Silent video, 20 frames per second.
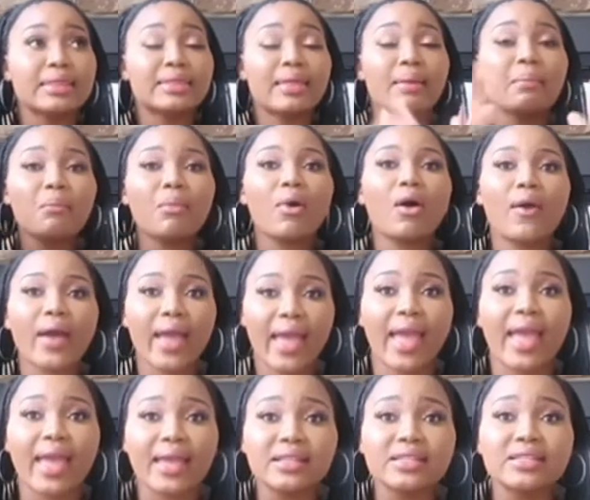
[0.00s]
the more
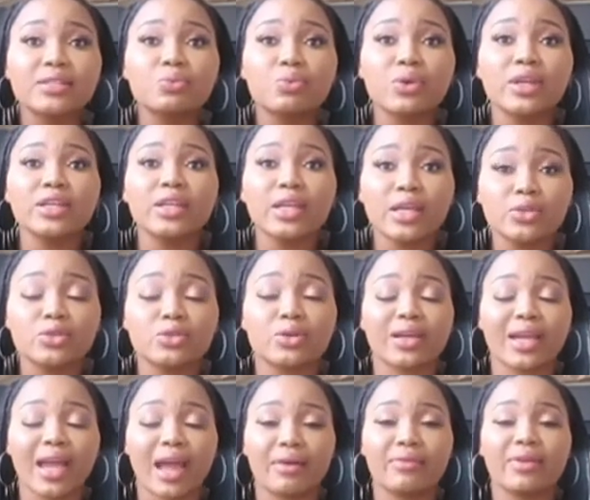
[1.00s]
hands we need to
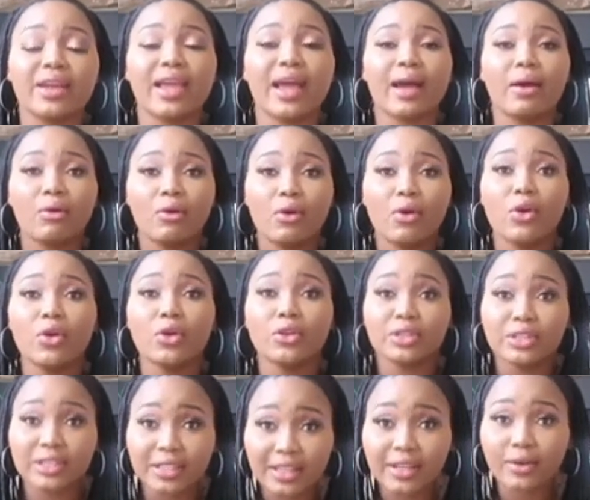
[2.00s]
carry out
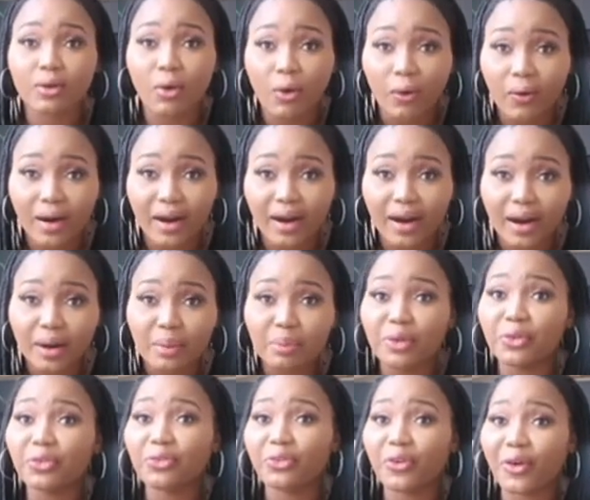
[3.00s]
decor
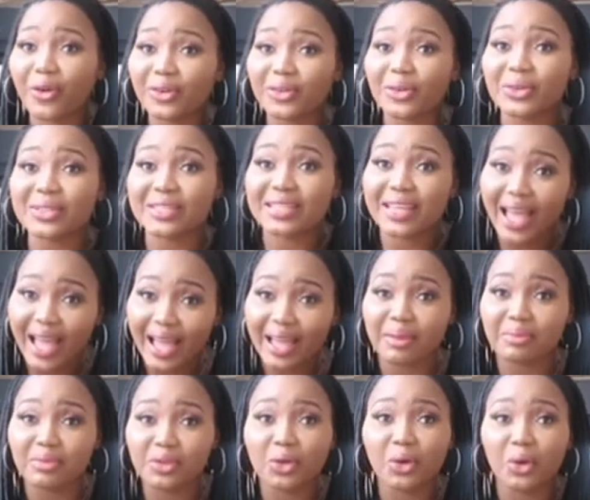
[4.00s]
before your
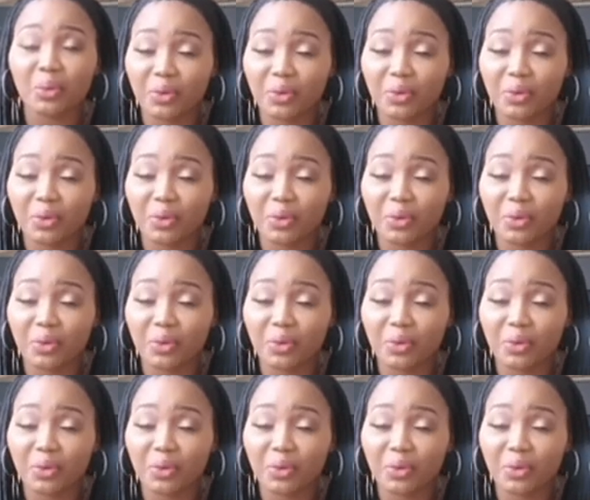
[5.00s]
time,